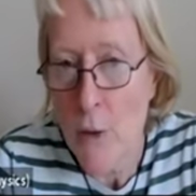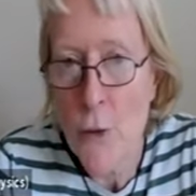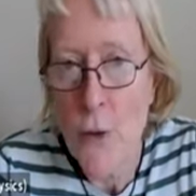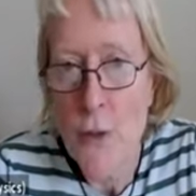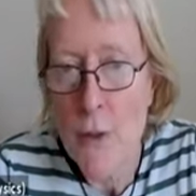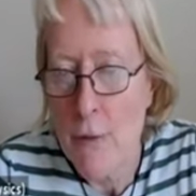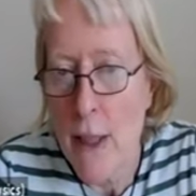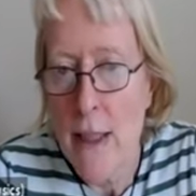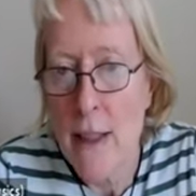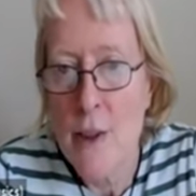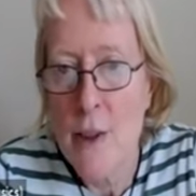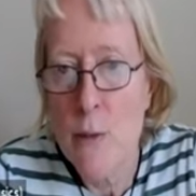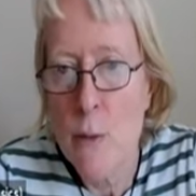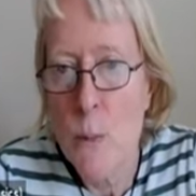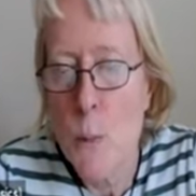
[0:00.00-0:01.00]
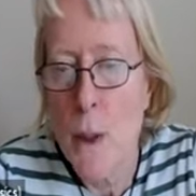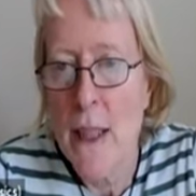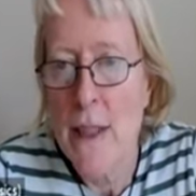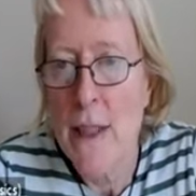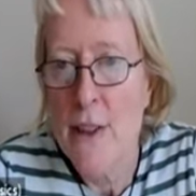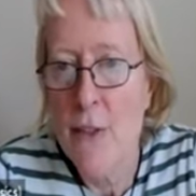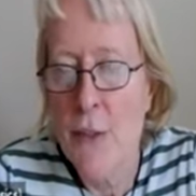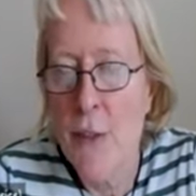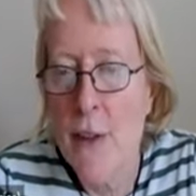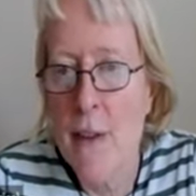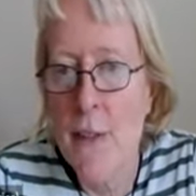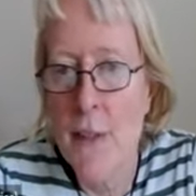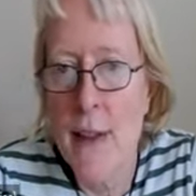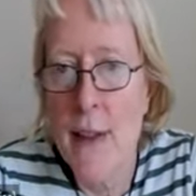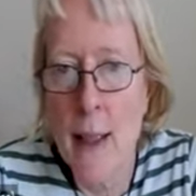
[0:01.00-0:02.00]
so the relative weight of
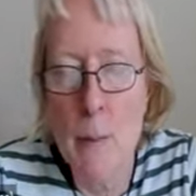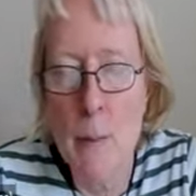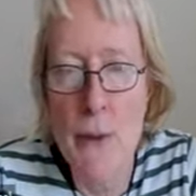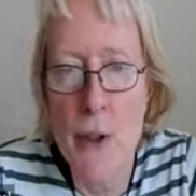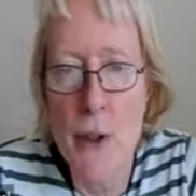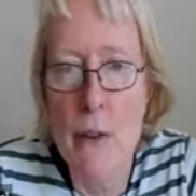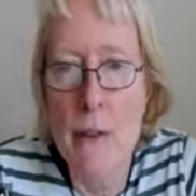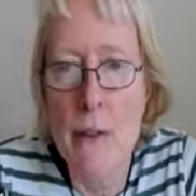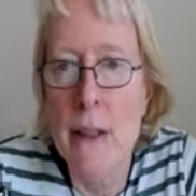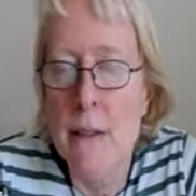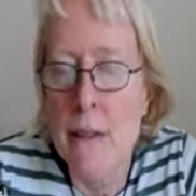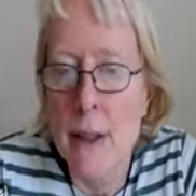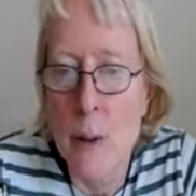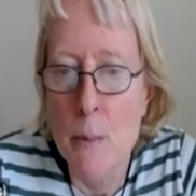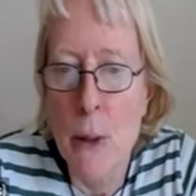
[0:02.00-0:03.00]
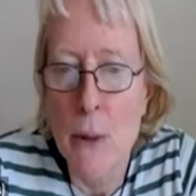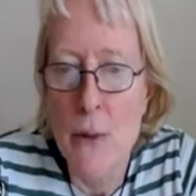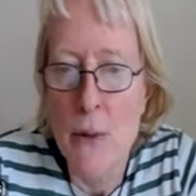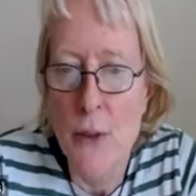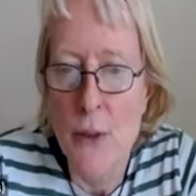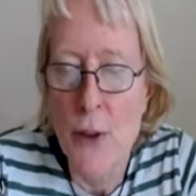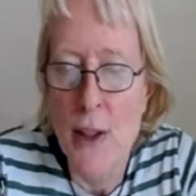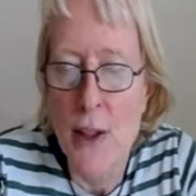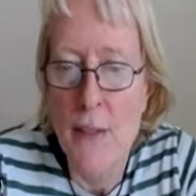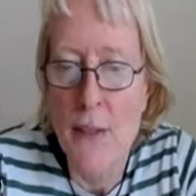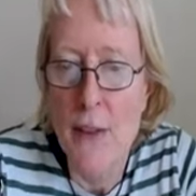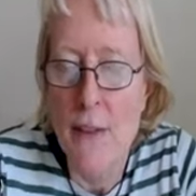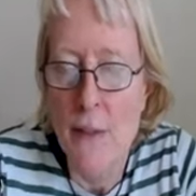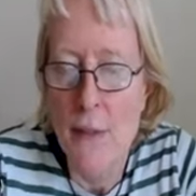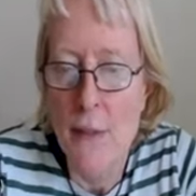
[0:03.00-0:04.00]
the, the Hamiltonian components here,
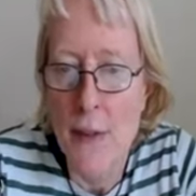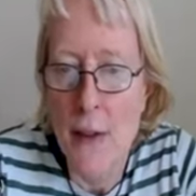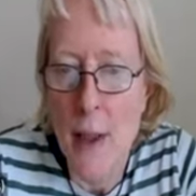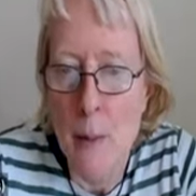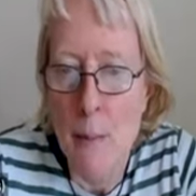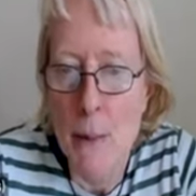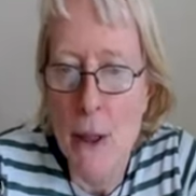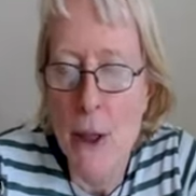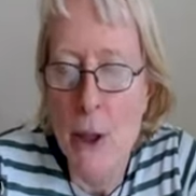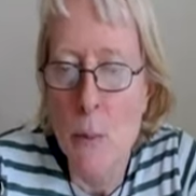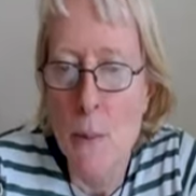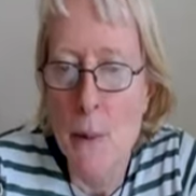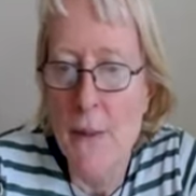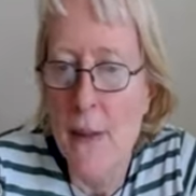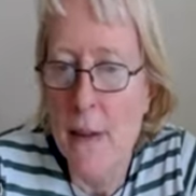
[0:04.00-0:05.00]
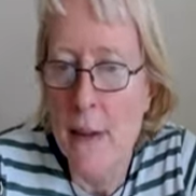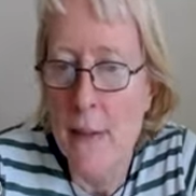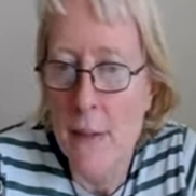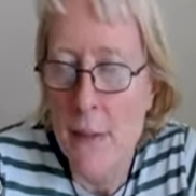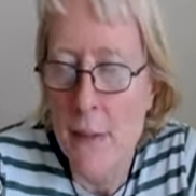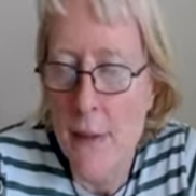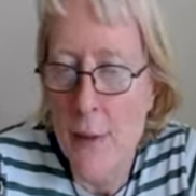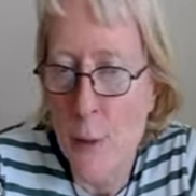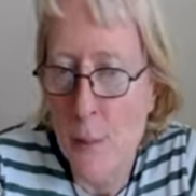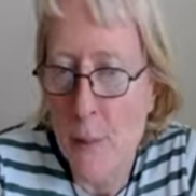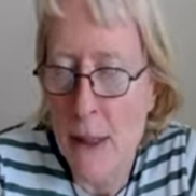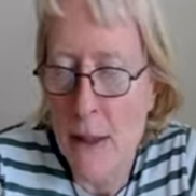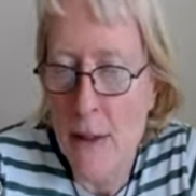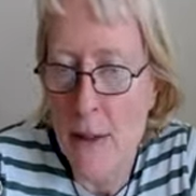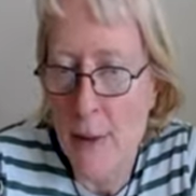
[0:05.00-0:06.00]
the, the hypercube and the, the
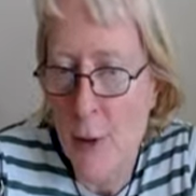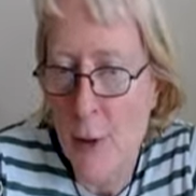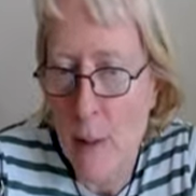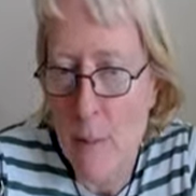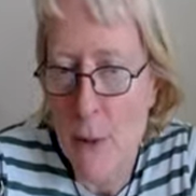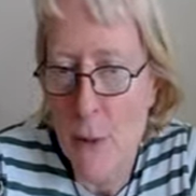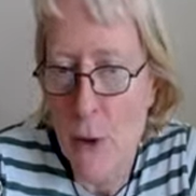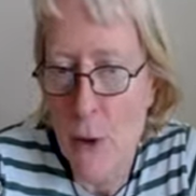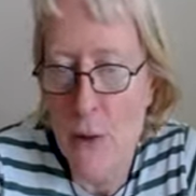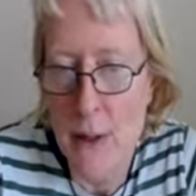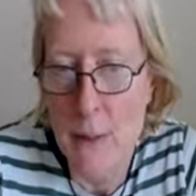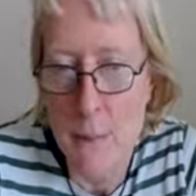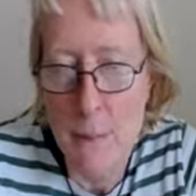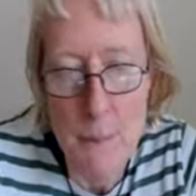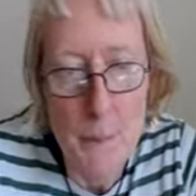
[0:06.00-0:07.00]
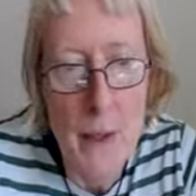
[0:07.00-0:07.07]
spin glass Hamiltonian.